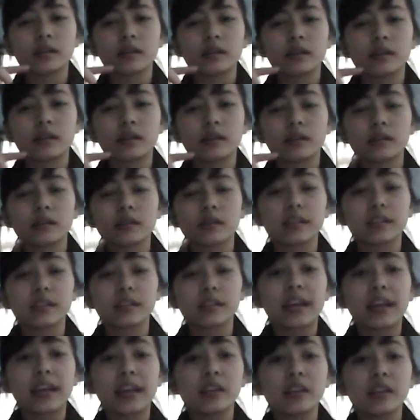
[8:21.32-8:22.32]
study
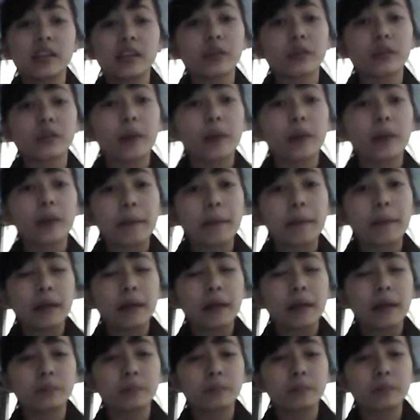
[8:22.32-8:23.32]
the grammar
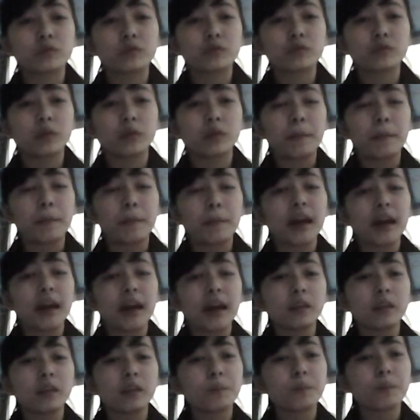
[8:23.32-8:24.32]
by the
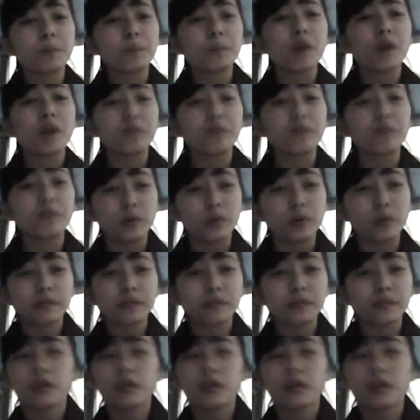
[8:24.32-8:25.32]
point of view.
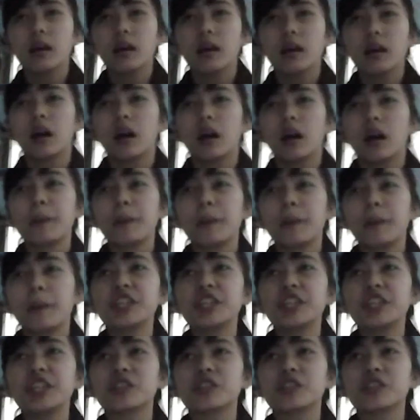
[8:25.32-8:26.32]
My teacher
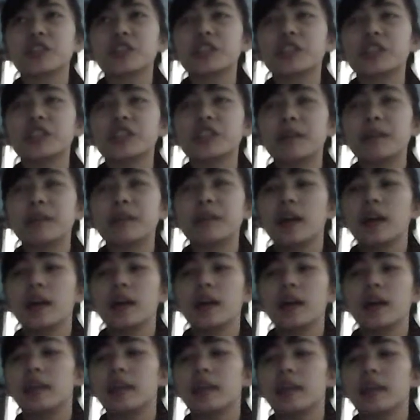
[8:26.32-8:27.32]
teach me the
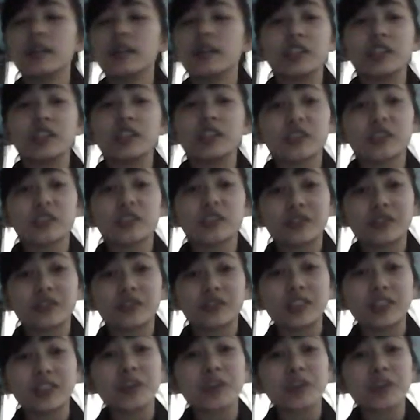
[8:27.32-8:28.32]
the, the
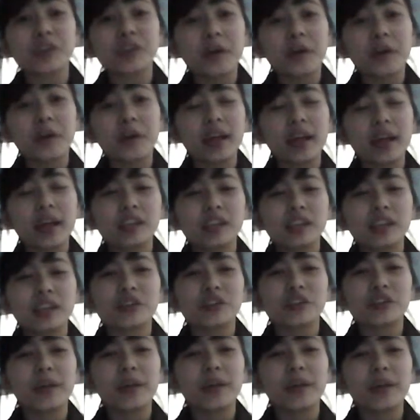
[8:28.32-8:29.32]
story. The
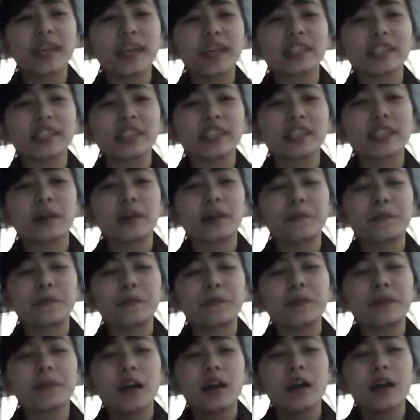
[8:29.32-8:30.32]
story
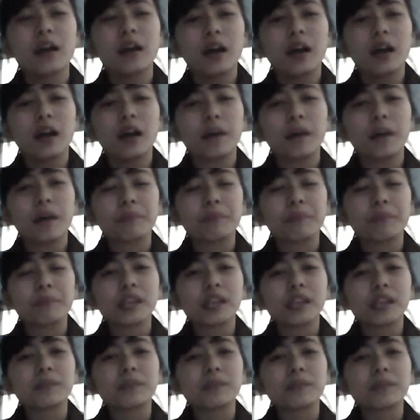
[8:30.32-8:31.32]
um,
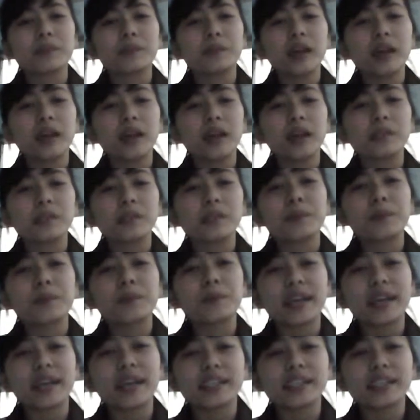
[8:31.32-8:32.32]
is brand
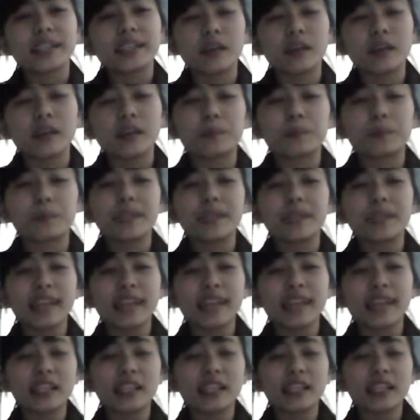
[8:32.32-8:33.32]
present
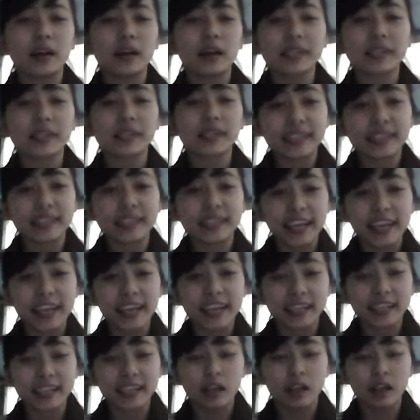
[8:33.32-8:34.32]
tense,
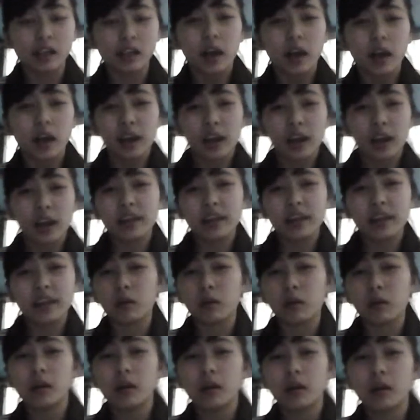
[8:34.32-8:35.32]
and now
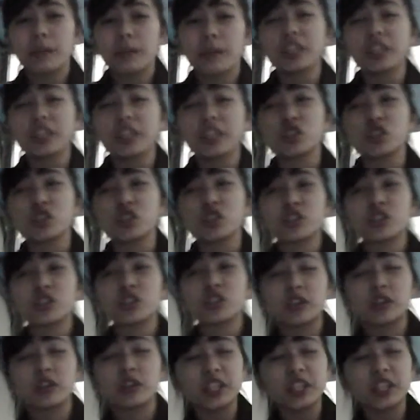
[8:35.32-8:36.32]
my teacher
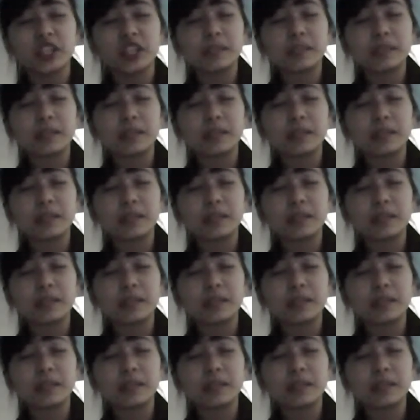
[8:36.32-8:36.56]
teach me